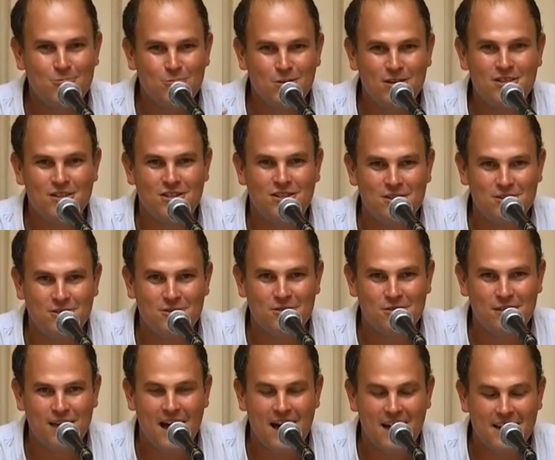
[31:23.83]
Once you do
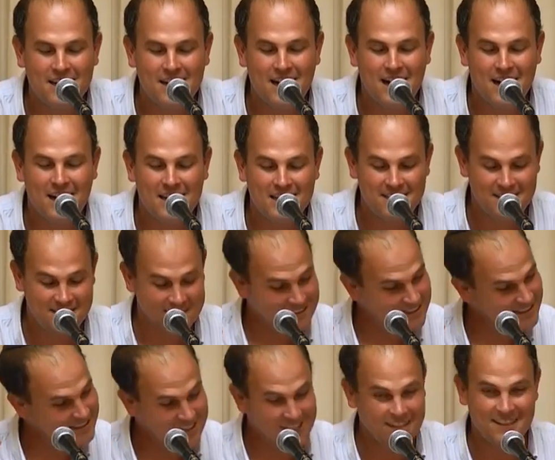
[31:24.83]
that, God
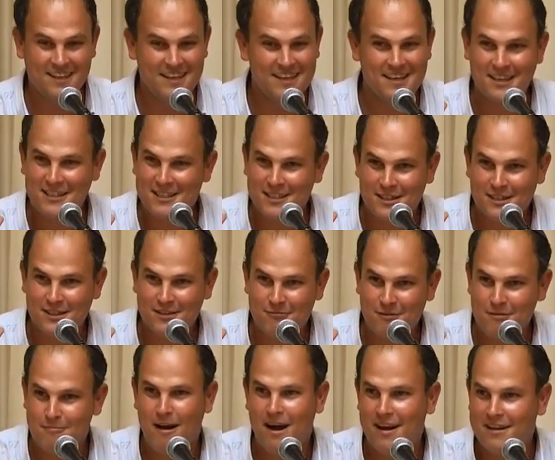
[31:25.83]
suddenly gets
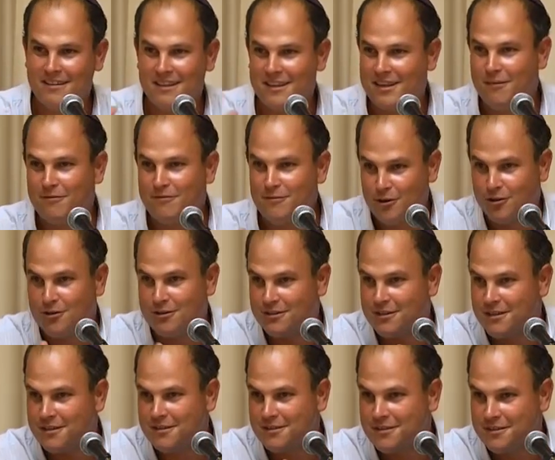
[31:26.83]
reminded of your
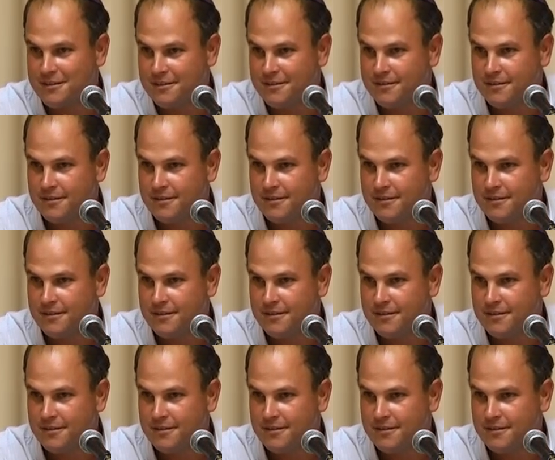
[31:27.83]
sins.